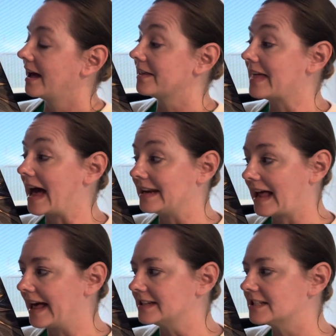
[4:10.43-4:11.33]
That
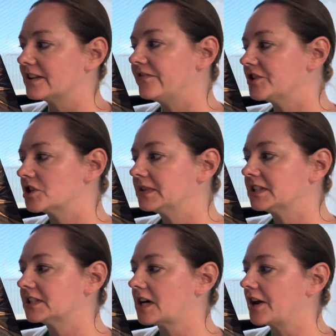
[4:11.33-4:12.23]
night, the
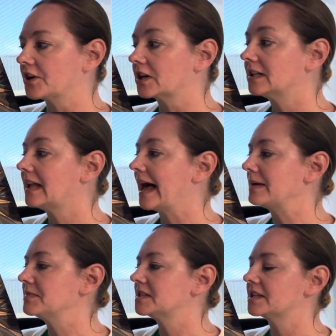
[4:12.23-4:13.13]
fisherman's daughter
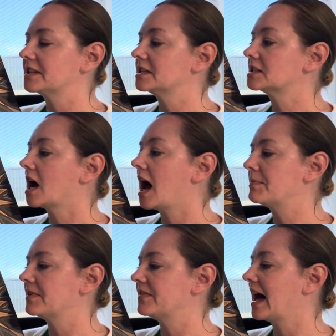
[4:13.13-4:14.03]
climbed to the
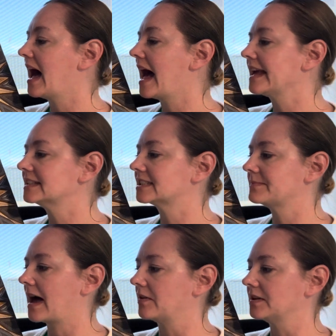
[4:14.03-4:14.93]
top of the highest
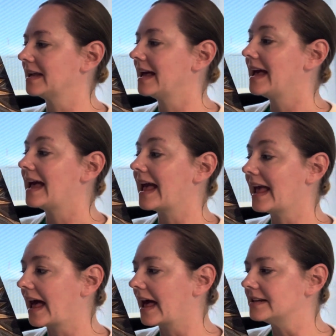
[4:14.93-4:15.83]
mountain,
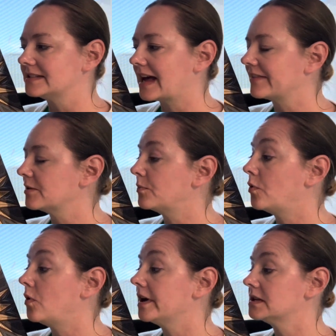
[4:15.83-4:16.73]
and at the
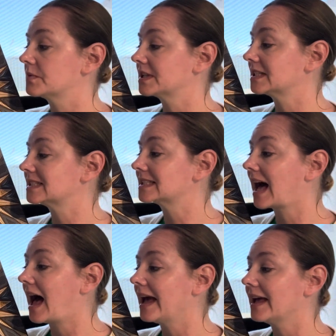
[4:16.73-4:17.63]
point where the
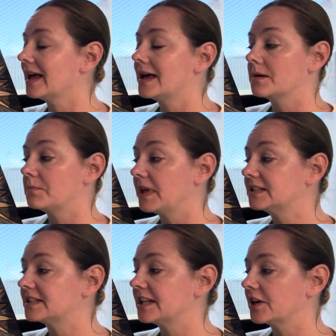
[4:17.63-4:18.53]
sky
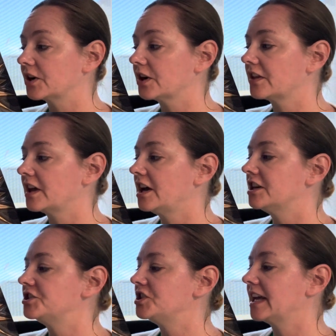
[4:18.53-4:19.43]
meets the earth,
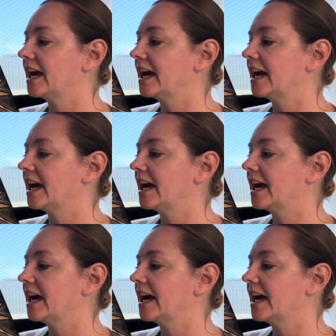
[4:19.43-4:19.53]
she